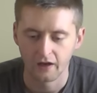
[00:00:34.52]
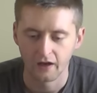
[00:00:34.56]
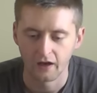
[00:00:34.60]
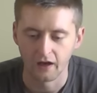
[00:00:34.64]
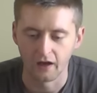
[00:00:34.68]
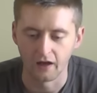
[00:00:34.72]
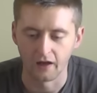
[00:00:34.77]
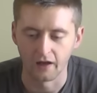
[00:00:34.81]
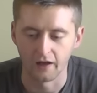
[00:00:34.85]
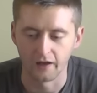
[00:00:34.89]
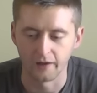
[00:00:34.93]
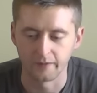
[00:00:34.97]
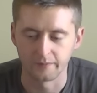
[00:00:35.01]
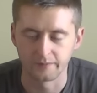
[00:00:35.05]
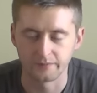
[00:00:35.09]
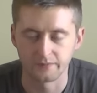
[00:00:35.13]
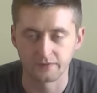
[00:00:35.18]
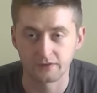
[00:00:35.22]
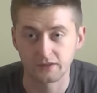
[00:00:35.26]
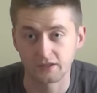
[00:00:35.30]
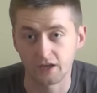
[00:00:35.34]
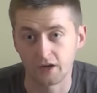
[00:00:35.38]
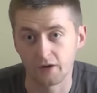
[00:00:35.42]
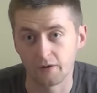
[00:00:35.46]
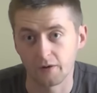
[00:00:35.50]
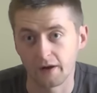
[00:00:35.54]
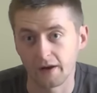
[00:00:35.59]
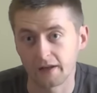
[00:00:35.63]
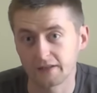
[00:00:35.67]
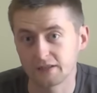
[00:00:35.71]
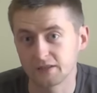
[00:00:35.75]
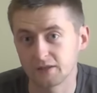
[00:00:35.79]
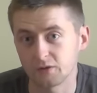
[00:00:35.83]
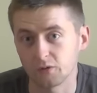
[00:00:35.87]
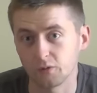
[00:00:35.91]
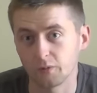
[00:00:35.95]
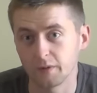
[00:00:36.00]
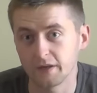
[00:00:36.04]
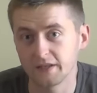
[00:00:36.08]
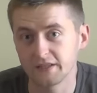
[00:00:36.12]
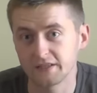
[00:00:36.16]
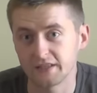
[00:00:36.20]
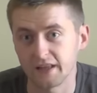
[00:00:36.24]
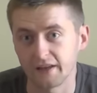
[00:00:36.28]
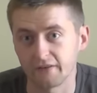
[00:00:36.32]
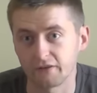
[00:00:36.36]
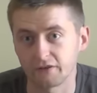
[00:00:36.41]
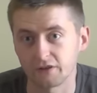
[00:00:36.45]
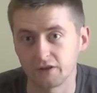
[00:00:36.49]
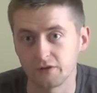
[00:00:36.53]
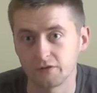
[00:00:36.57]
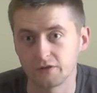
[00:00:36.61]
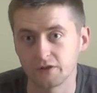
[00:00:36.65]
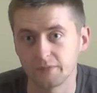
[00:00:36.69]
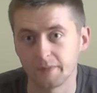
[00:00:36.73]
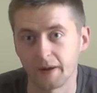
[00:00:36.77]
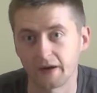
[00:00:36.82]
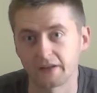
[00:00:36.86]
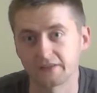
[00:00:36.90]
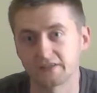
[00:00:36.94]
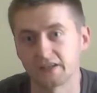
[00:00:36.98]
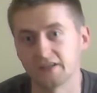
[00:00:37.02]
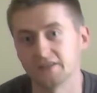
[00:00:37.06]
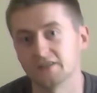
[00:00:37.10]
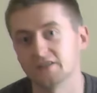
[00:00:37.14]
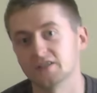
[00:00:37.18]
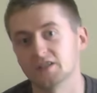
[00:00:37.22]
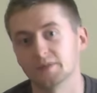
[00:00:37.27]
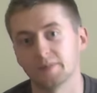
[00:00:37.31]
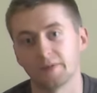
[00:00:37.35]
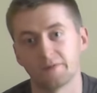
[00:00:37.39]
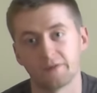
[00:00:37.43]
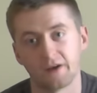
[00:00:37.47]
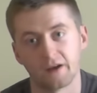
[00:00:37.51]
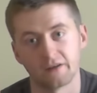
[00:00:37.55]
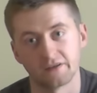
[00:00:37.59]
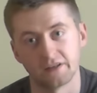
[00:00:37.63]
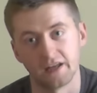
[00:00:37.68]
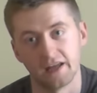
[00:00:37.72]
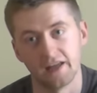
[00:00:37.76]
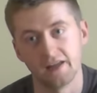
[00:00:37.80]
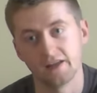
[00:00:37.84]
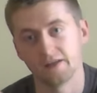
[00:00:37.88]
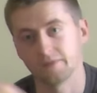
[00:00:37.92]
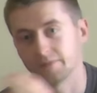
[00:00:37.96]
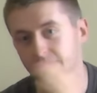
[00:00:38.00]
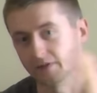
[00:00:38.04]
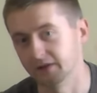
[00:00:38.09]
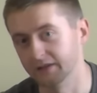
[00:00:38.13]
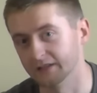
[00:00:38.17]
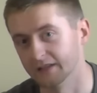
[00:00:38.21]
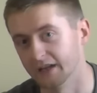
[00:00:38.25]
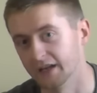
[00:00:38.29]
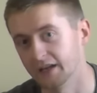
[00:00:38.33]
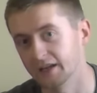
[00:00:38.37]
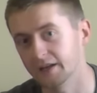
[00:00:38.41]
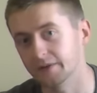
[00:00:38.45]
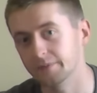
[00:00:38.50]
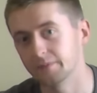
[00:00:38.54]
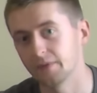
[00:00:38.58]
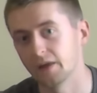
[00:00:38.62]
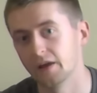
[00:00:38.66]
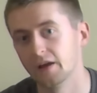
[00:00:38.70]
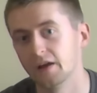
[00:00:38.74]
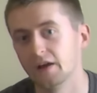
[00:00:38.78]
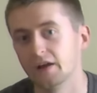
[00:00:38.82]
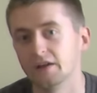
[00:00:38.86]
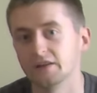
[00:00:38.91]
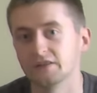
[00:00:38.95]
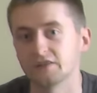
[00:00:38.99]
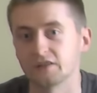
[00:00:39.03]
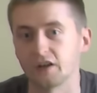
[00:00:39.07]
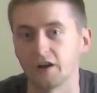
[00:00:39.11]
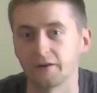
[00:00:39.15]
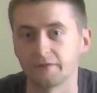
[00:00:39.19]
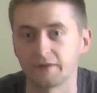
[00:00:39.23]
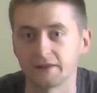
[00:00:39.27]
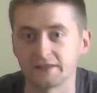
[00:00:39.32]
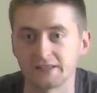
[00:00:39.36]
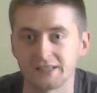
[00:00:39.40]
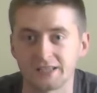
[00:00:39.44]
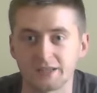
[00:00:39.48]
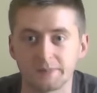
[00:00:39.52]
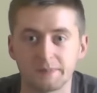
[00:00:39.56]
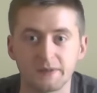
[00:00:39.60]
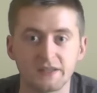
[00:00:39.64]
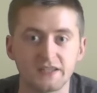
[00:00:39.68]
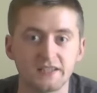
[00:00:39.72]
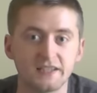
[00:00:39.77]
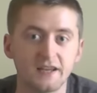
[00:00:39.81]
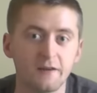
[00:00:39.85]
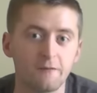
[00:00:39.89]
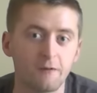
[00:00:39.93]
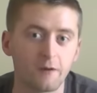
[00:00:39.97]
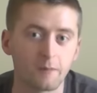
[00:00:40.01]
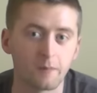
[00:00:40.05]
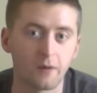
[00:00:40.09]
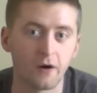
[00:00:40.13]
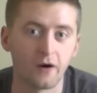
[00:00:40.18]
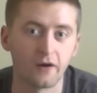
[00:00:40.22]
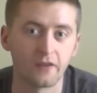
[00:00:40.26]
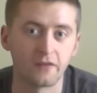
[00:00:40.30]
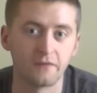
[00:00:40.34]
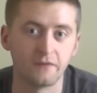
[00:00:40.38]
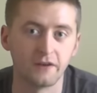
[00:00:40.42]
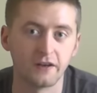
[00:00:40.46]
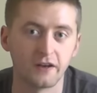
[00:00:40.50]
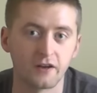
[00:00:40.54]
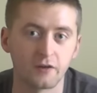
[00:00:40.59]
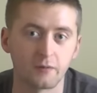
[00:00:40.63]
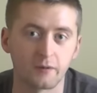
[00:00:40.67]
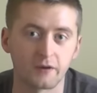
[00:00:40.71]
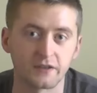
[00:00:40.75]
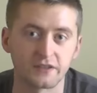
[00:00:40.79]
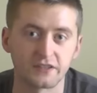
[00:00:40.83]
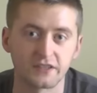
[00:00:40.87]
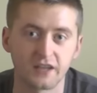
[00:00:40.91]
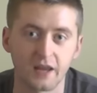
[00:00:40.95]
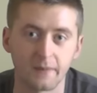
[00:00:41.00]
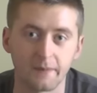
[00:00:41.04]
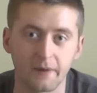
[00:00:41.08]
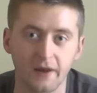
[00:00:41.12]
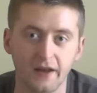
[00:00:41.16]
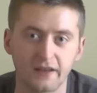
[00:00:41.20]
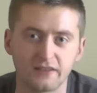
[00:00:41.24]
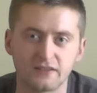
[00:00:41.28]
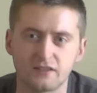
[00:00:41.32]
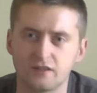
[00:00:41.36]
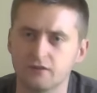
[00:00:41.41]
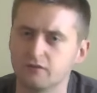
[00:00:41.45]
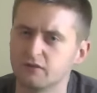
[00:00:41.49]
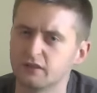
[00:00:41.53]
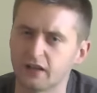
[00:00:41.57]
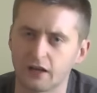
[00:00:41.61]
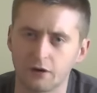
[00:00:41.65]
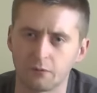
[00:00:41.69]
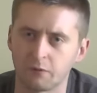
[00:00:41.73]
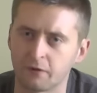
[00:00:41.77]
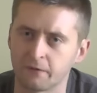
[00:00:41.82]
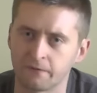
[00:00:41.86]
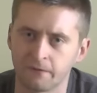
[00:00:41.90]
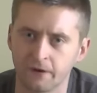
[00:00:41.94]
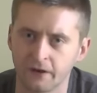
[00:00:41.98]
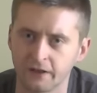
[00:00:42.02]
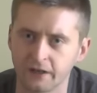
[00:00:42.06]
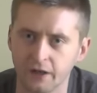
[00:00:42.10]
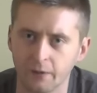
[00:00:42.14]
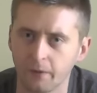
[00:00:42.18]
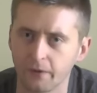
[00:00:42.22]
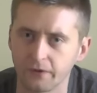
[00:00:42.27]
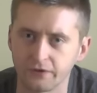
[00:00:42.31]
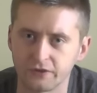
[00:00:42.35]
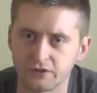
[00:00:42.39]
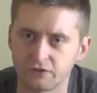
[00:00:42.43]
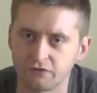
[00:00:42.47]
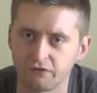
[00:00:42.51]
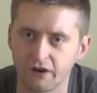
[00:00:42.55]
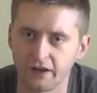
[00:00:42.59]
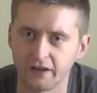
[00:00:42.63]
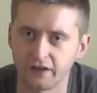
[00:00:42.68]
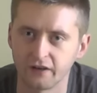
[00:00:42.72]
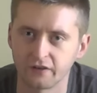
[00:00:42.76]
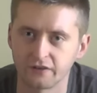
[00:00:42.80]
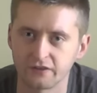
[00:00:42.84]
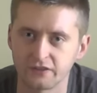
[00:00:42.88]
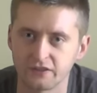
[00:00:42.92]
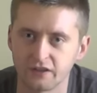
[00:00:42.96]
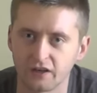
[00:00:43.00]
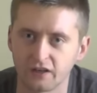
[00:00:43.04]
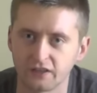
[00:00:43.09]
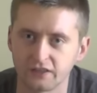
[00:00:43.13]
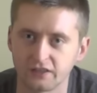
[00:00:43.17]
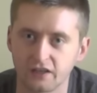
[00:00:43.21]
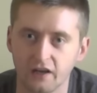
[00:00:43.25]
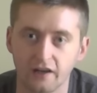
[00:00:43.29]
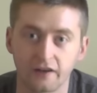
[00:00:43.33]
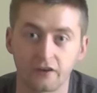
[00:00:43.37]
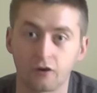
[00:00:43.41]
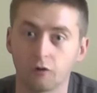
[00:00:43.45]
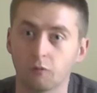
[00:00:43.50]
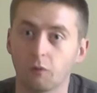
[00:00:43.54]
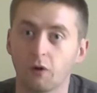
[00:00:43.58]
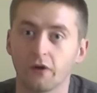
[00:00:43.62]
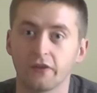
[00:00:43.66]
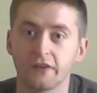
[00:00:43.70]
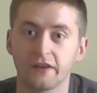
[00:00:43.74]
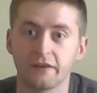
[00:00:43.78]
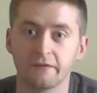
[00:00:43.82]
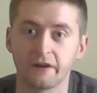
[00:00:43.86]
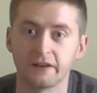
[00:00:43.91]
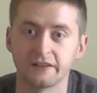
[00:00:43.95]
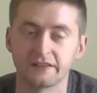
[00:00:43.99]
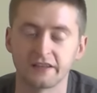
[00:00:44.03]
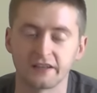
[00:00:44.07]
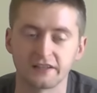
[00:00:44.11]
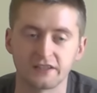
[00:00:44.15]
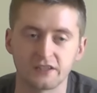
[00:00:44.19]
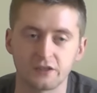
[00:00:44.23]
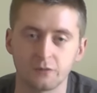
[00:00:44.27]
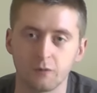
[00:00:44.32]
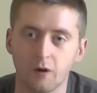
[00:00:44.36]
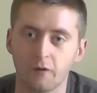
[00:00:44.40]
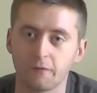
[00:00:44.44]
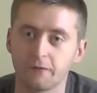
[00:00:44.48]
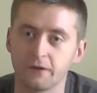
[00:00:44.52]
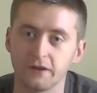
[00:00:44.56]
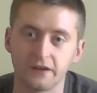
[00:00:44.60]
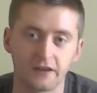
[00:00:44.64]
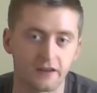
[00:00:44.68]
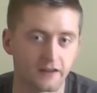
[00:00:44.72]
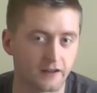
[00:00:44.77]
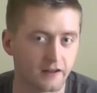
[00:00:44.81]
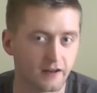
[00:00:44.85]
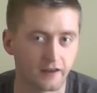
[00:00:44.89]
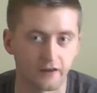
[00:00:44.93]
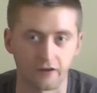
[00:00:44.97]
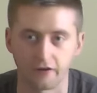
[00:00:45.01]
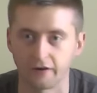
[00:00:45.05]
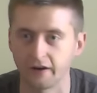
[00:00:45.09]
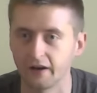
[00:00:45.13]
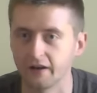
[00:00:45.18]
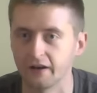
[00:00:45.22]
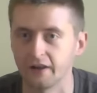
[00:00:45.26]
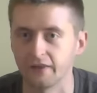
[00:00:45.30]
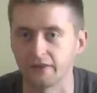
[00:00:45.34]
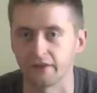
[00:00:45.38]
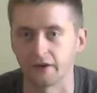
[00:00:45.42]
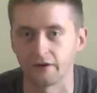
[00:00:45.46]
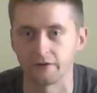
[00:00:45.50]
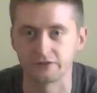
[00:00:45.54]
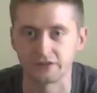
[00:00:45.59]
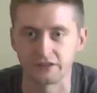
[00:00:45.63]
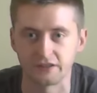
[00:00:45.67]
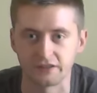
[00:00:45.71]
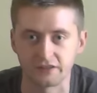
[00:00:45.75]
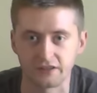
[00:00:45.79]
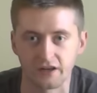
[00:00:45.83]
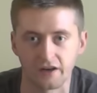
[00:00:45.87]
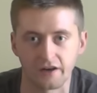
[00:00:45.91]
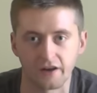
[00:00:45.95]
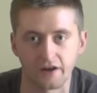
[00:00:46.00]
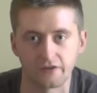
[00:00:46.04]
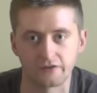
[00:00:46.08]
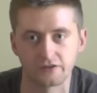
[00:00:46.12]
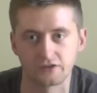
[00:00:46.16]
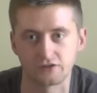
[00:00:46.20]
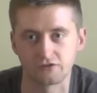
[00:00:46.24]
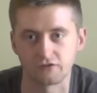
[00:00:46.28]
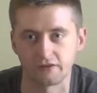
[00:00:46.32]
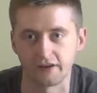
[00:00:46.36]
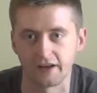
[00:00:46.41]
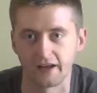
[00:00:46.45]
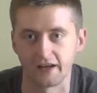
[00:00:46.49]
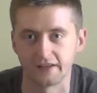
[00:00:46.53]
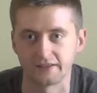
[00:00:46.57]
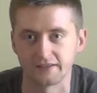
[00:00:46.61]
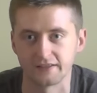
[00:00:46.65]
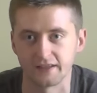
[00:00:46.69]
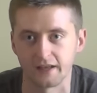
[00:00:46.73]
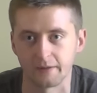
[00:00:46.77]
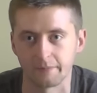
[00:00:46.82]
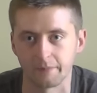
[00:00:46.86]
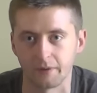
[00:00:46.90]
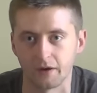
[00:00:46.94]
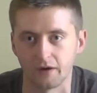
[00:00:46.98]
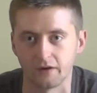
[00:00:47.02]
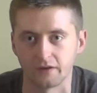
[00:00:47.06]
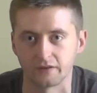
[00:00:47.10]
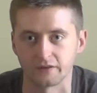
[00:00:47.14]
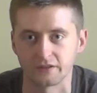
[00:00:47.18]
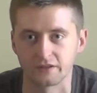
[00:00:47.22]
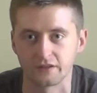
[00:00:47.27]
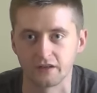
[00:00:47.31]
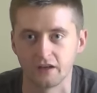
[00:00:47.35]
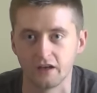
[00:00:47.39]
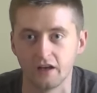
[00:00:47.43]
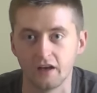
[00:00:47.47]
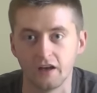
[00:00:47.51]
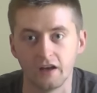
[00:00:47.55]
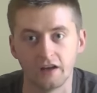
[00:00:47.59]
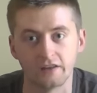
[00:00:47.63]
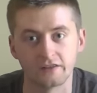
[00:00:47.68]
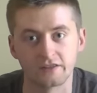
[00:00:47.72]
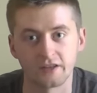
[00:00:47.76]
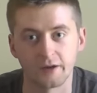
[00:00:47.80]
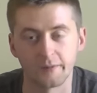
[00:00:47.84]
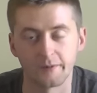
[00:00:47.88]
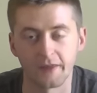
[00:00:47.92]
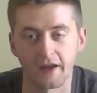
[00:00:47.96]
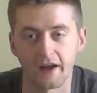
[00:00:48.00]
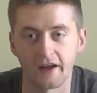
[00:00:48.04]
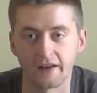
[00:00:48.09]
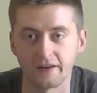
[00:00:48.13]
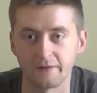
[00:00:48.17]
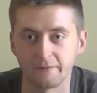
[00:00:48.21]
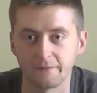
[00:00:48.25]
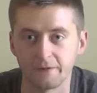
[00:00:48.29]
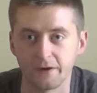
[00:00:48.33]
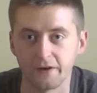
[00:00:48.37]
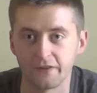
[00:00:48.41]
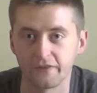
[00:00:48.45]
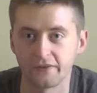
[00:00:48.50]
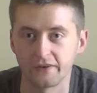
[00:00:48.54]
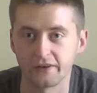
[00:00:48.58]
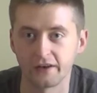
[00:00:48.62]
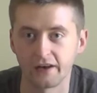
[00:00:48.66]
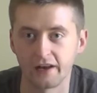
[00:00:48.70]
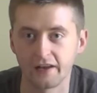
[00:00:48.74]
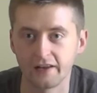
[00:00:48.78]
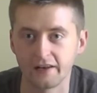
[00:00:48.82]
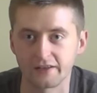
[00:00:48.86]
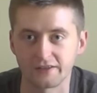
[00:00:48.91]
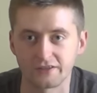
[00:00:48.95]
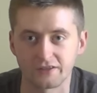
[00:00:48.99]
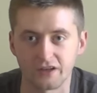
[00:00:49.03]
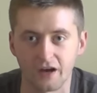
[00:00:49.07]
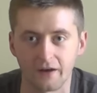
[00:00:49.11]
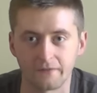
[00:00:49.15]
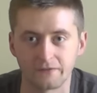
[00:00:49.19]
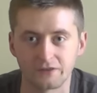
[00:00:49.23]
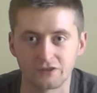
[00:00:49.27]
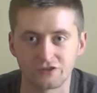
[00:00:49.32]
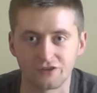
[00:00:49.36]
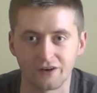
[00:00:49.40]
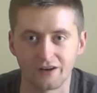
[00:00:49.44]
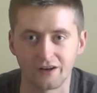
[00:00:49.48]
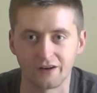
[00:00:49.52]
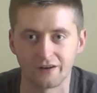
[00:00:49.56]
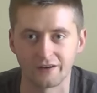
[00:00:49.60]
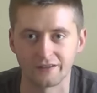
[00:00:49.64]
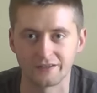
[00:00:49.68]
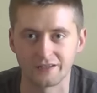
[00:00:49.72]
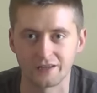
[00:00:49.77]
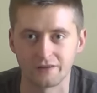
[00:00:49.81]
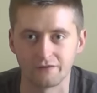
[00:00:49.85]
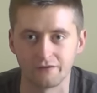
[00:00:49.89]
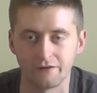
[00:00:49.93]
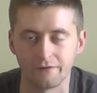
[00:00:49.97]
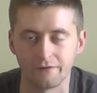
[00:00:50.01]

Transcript: So as always, there are YouTube annotations to be found here and here. So if there's a specific part of the video you want to skip ahead to, say you want to find out what the terrain on site's like or what the event has to offer, you can click on any of those and it's going to go straight ahead to that part. And so without any further delay, let's dive straight on into the